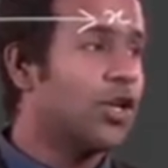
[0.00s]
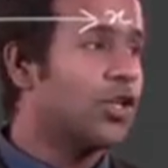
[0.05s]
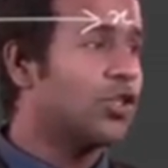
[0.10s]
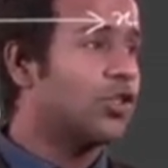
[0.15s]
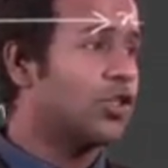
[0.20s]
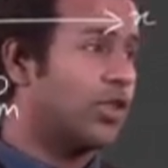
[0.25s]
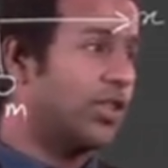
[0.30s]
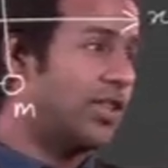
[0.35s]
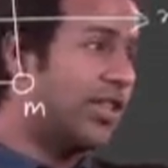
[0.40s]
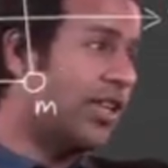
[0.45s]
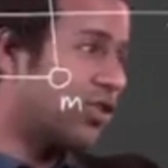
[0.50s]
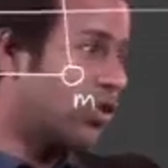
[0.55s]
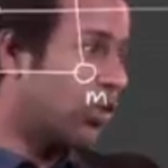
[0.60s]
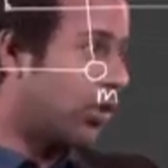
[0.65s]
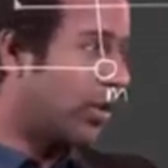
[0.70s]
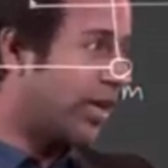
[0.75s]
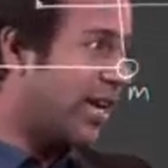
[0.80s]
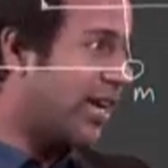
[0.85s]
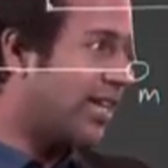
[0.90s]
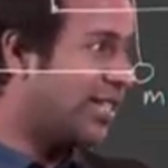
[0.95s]
So this
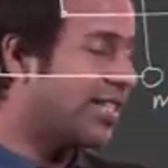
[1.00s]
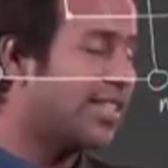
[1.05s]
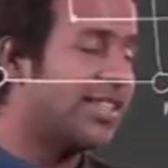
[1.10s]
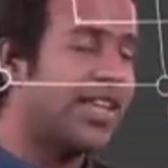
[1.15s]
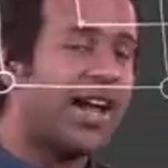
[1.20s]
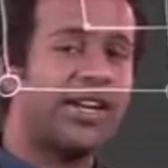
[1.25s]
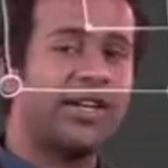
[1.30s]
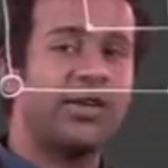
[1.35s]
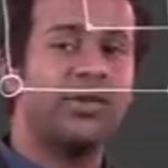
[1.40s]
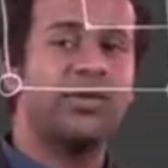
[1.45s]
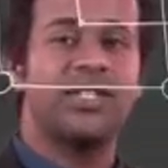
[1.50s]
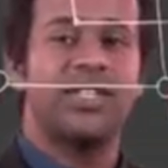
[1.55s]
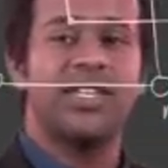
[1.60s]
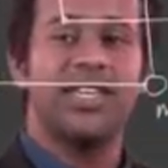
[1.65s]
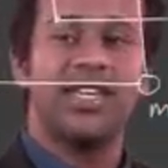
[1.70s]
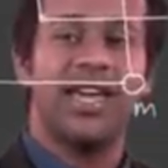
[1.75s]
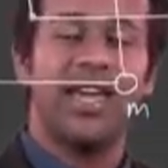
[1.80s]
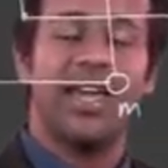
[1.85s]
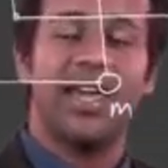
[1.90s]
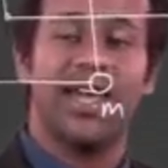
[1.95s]
rotation that you
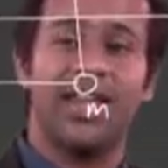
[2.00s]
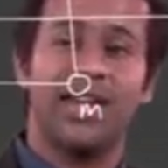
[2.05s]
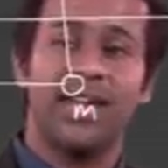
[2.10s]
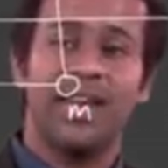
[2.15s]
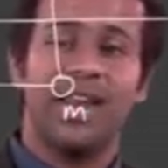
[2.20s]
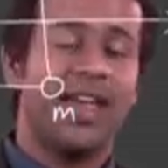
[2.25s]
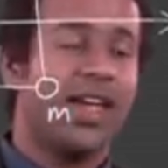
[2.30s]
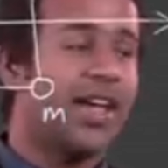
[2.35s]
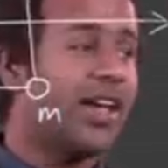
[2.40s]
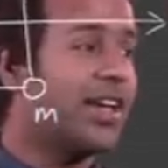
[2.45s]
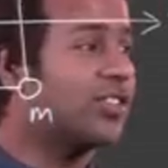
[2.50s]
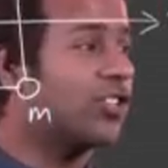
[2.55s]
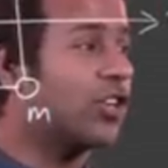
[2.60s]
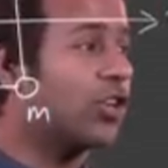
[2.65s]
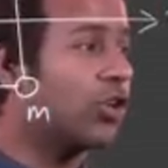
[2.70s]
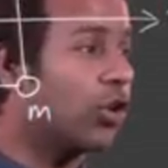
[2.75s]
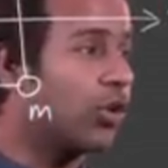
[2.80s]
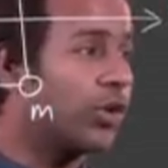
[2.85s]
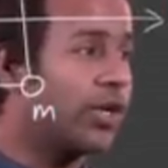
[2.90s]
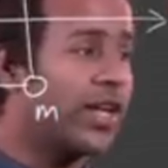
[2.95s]
see here is the
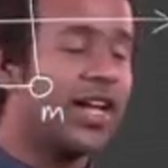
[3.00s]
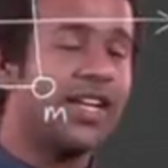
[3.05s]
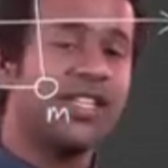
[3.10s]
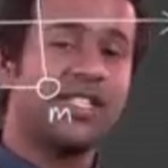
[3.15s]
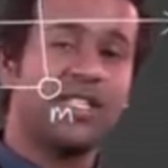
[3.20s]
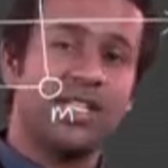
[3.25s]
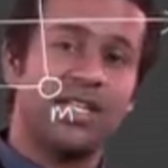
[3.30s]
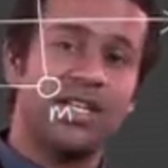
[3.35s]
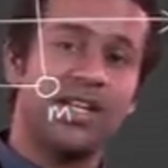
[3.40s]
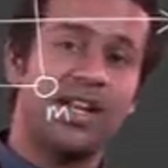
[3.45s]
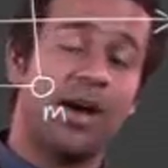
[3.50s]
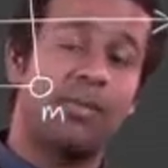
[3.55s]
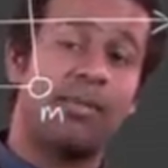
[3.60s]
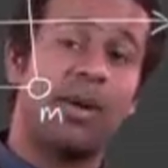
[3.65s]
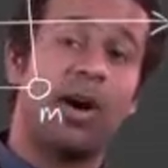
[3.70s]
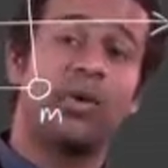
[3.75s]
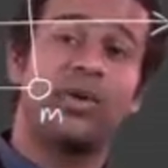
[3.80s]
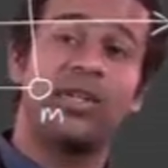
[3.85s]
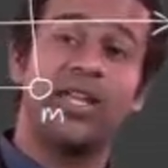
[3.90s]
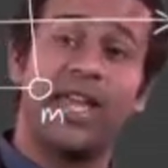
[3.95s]
rotation
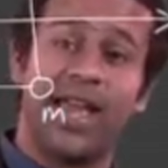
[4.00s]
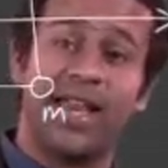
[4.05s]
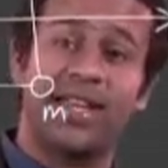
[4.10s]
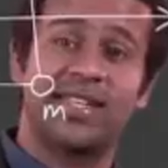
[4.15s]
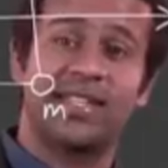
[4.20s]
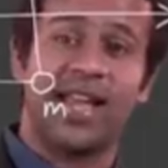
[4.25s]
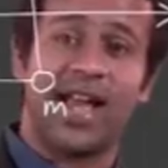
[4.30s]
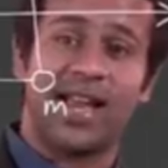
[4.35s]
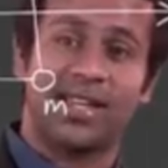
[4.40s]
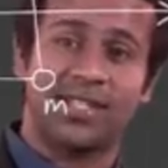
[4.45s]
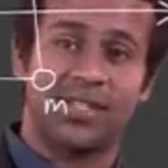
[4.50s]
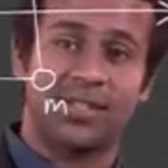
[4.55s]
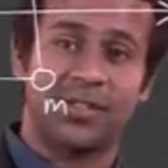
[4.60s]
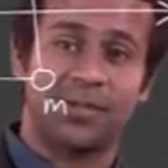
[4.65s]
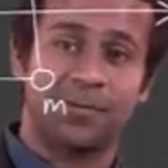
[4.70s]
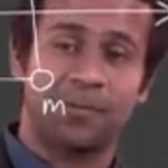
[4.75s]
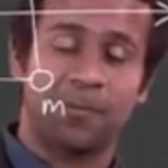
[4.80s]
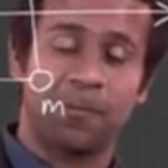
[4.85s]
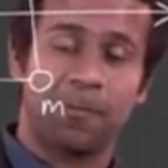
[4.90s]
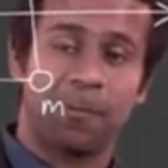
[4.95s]
about the
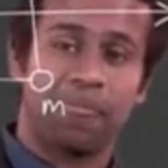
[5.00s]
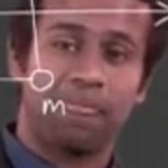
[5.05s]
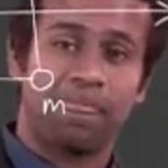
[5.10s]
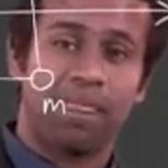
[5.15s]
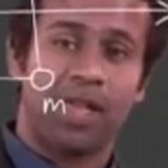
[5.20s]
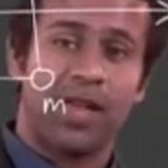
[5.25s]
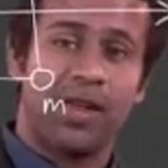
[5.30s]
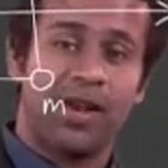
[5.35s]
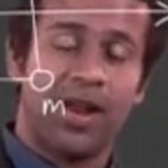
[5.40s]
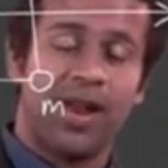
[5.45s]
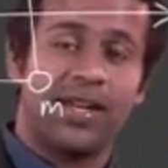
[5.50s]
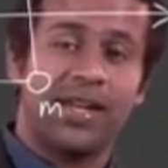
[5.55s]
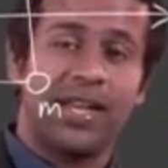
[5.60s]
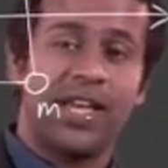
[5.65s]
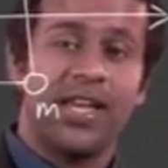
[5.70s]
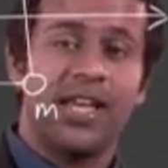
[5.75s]
x-axis, right?